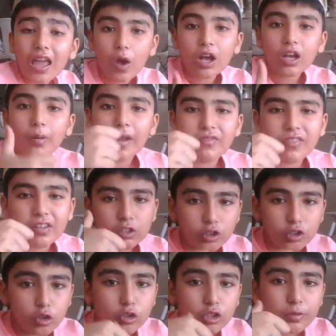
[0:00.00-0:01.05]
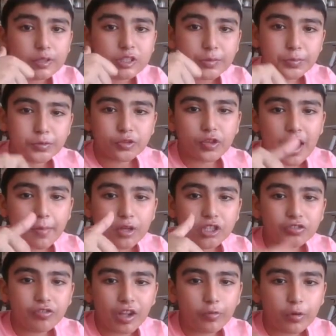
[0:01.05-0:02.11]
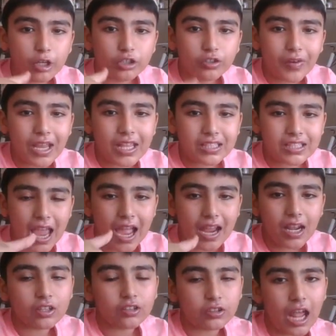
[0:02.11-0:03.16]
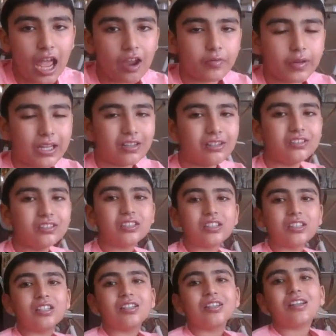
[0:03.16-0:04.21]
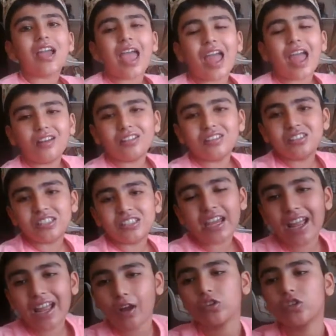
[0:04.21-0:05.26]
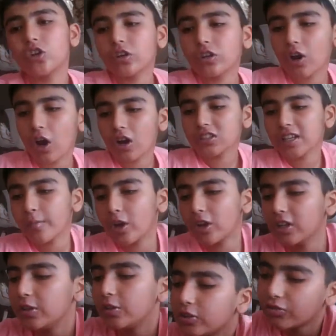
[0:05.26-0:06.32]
and welcome my fellow YouTubers, subscribers, followers, friends, and other tarot readers. And check out your cards I'm going to